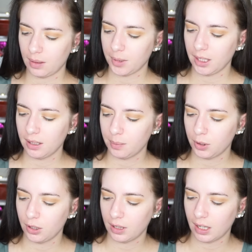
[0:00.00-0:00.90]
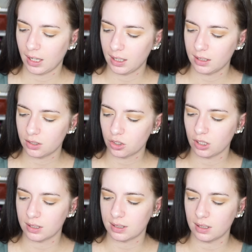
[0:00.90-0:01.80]
I'm going to put that
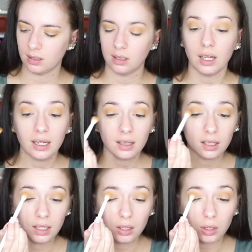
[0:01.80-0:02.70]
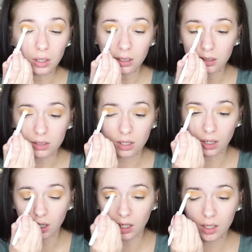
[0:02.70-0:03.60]
just lightly on
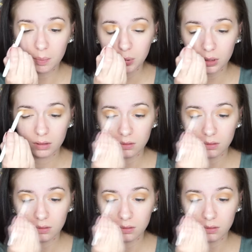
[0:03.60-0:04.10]
top.